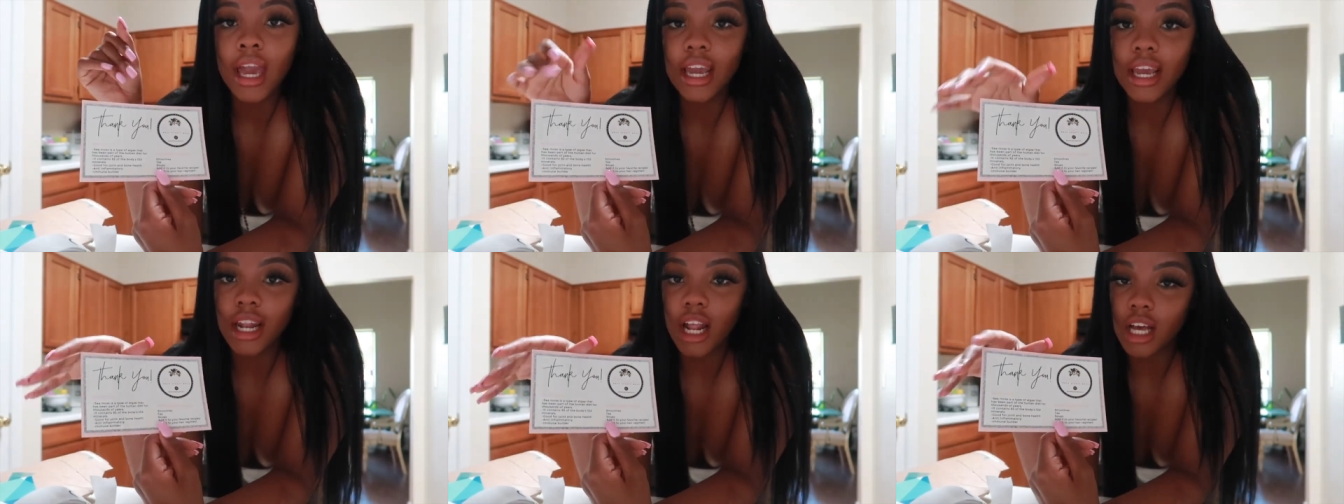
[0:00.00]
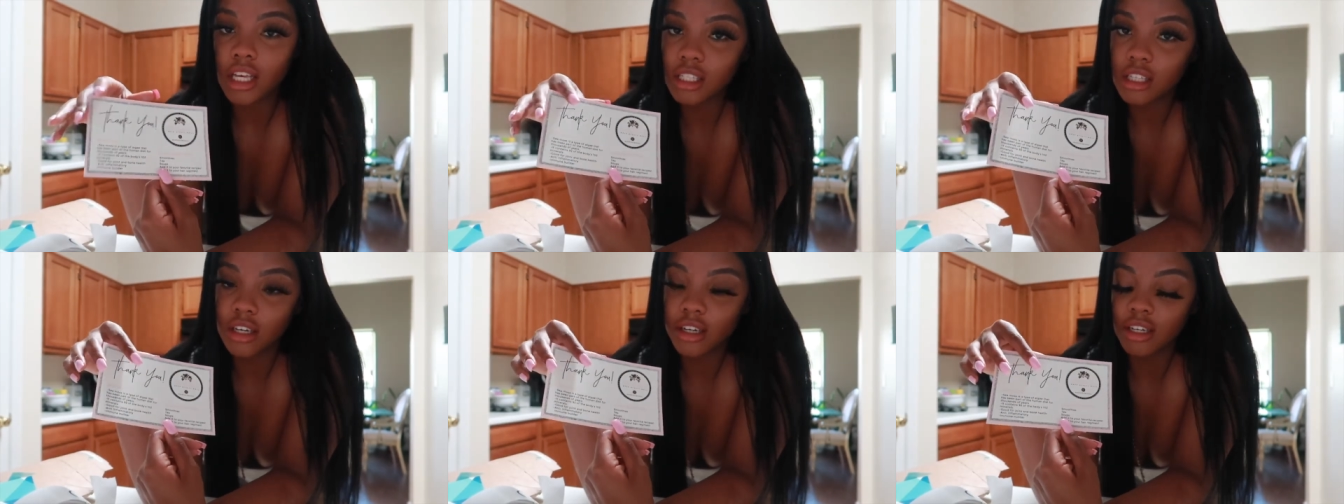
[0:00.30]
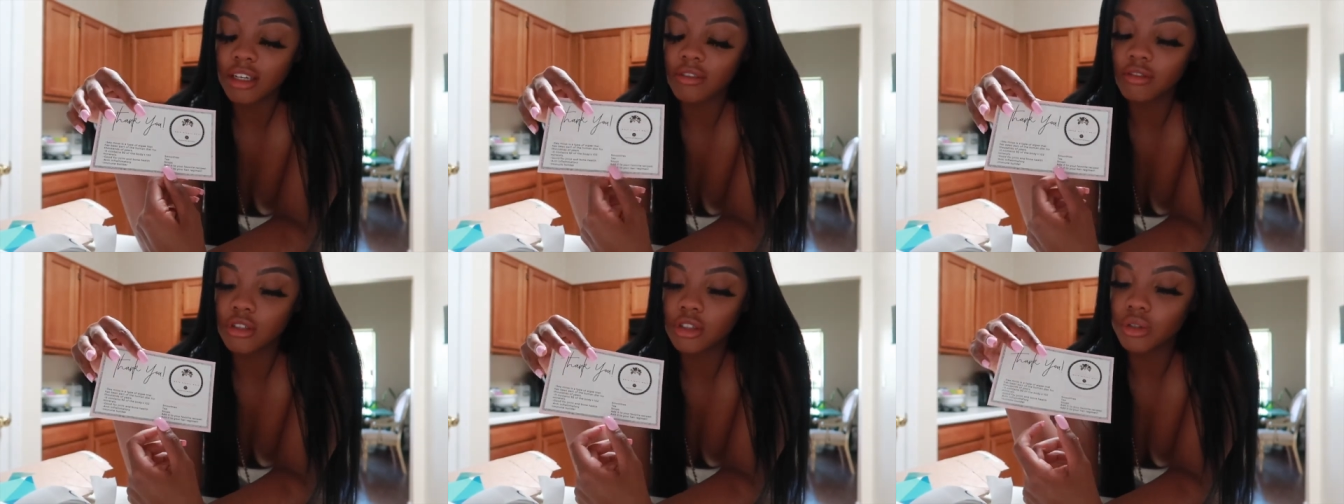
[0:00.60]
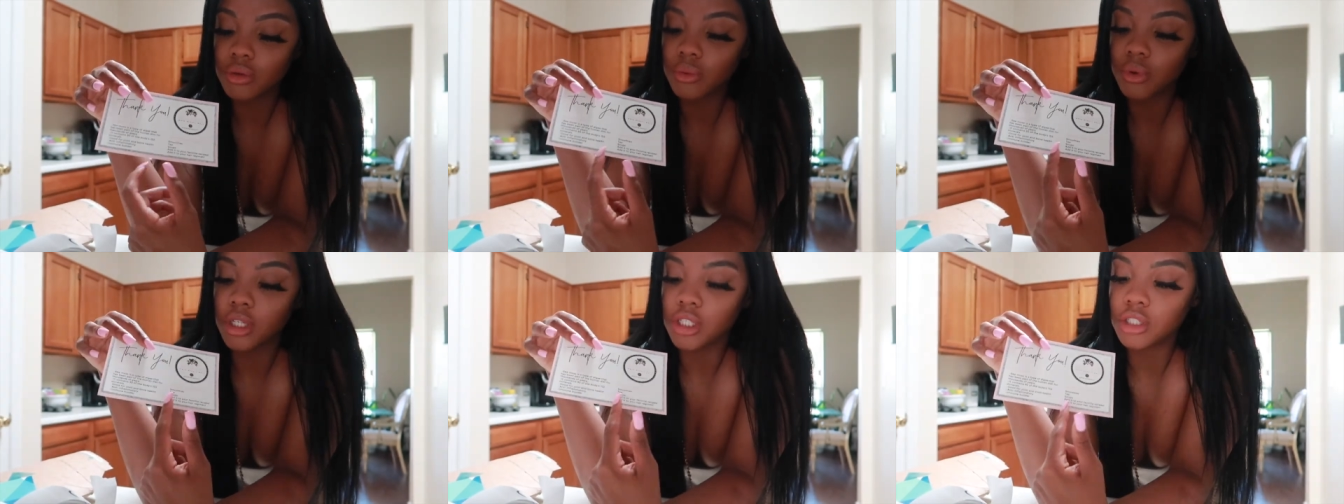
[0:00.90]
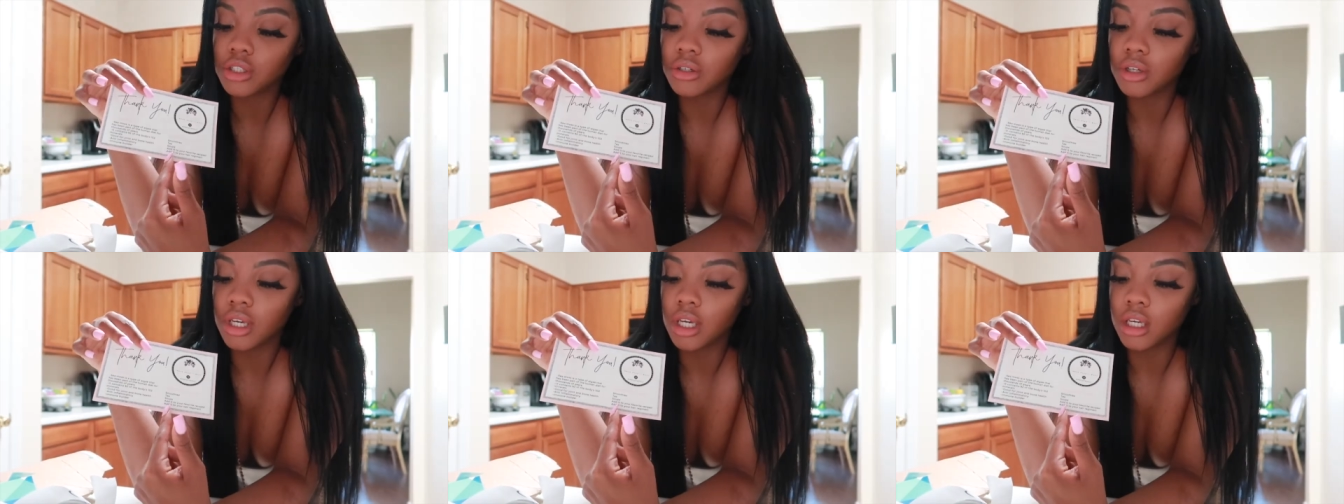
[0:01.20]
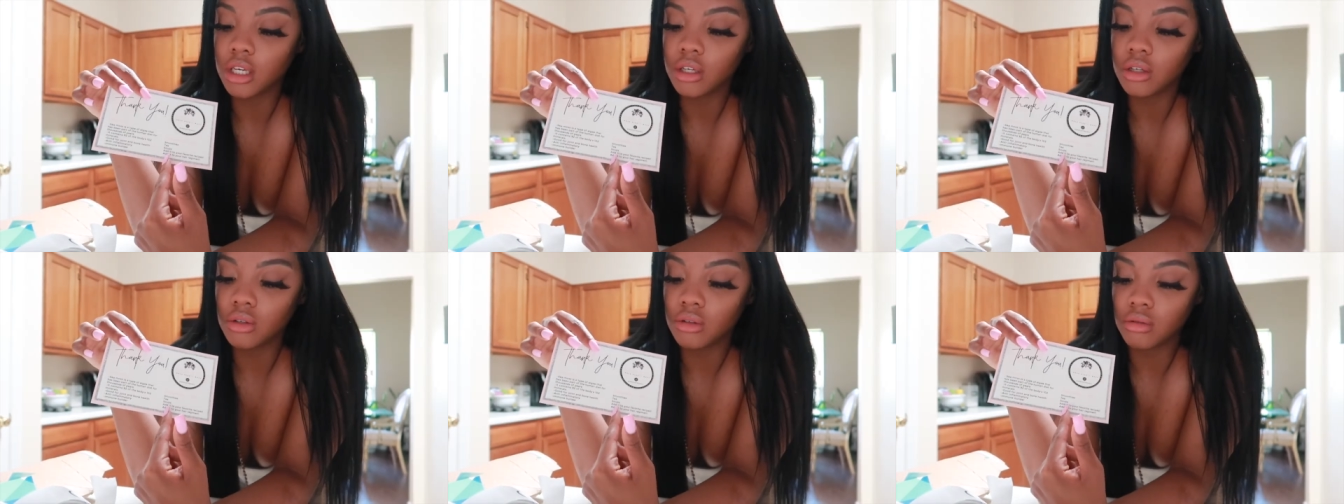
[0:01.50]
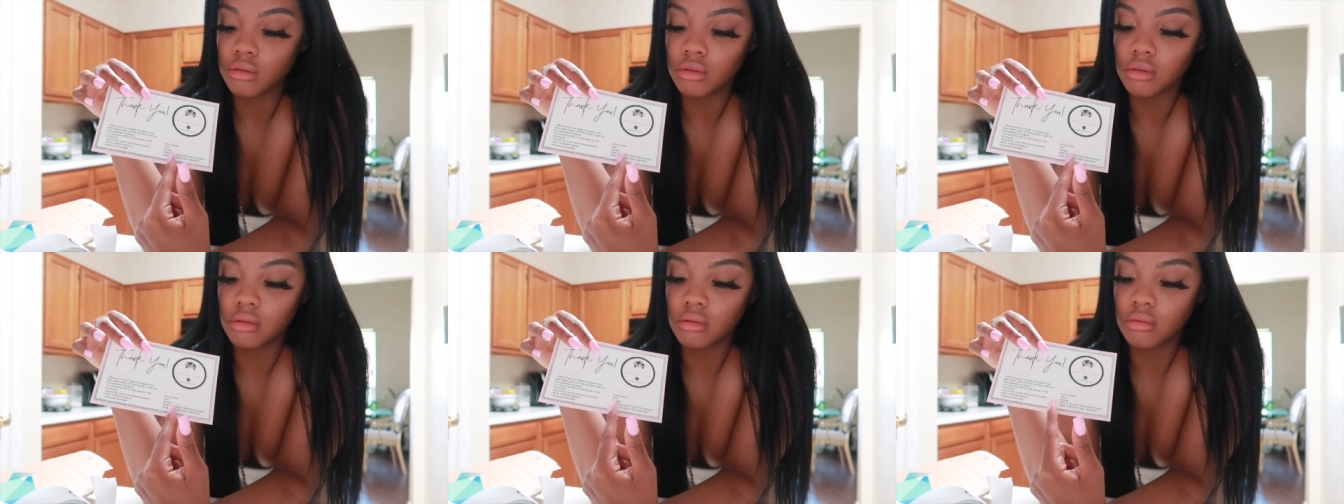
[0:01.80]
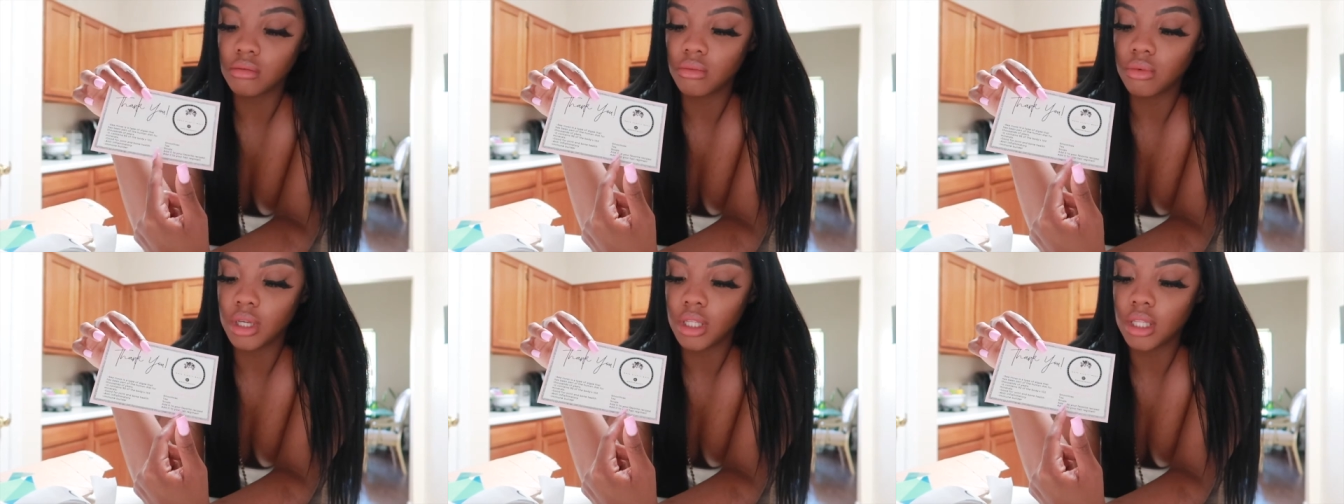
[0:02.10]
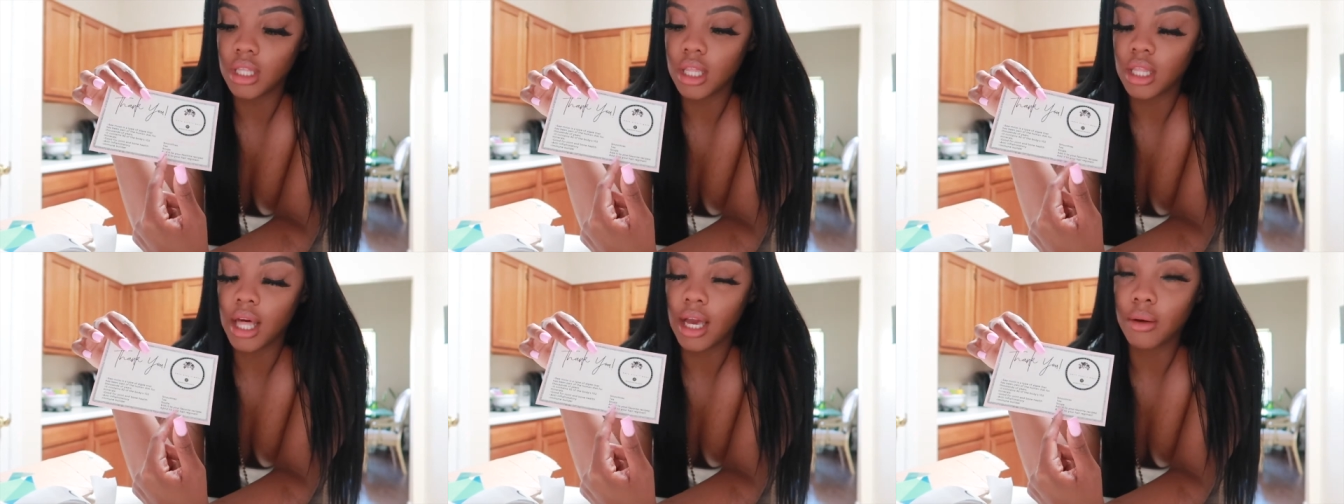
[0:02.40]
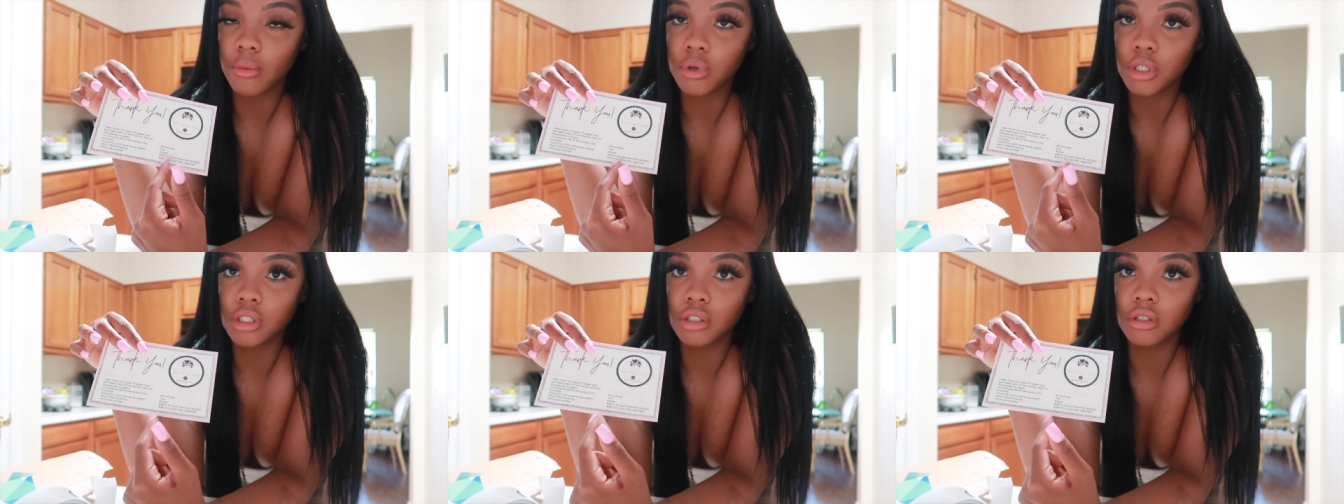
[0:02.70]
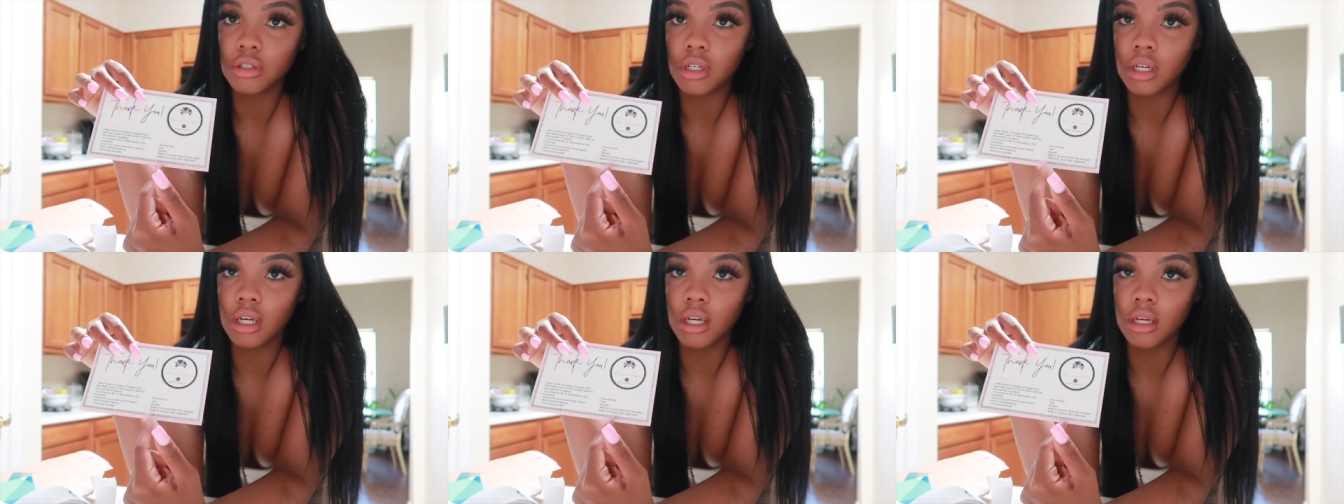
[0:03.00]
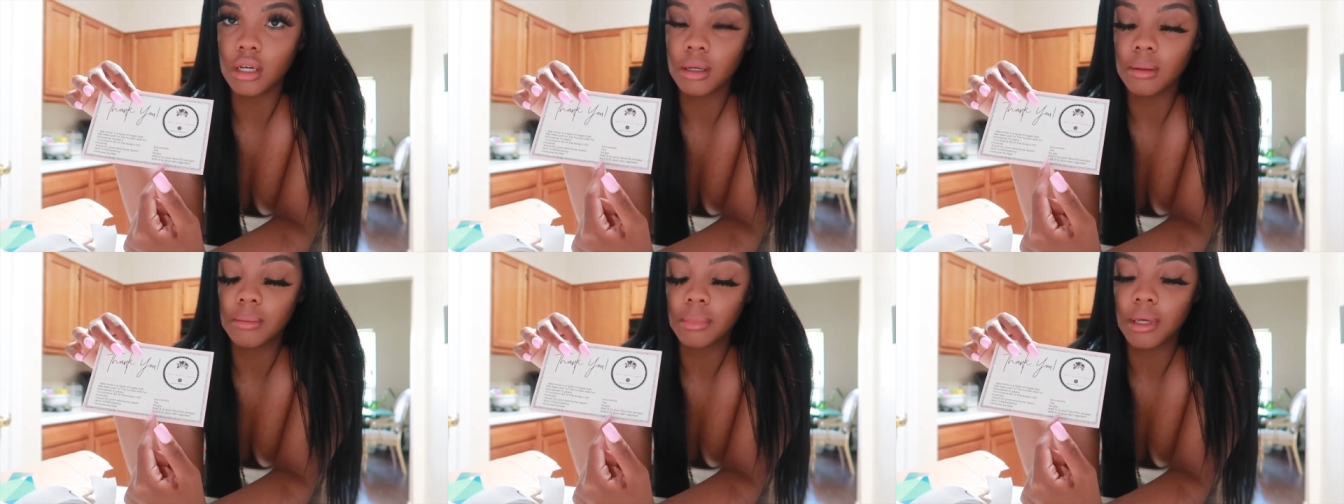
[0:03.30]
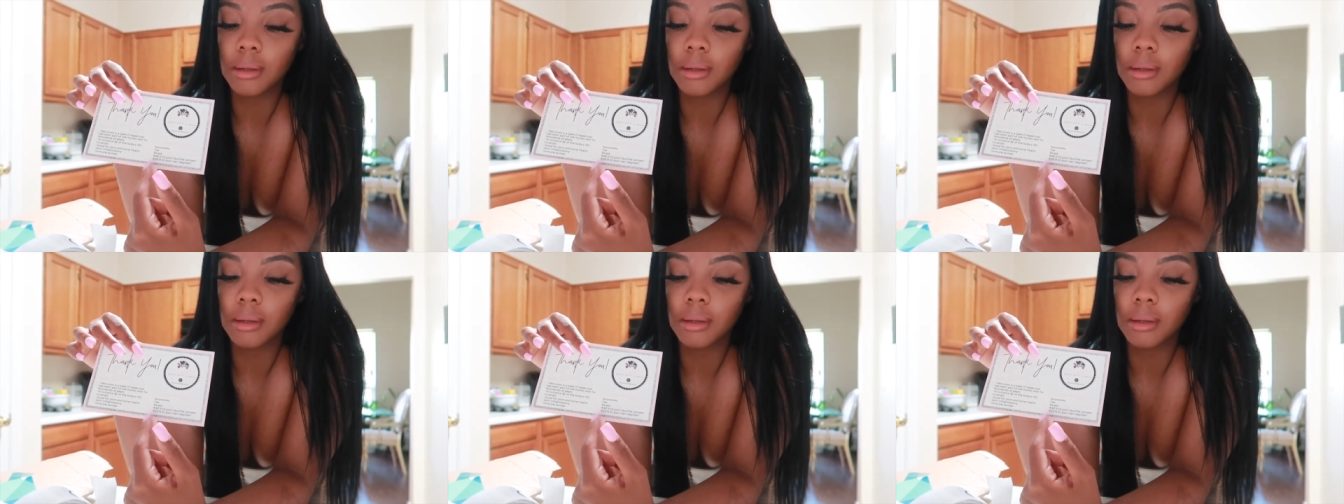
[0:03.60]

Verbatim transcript: It also gives you what you can use with it, like what you um,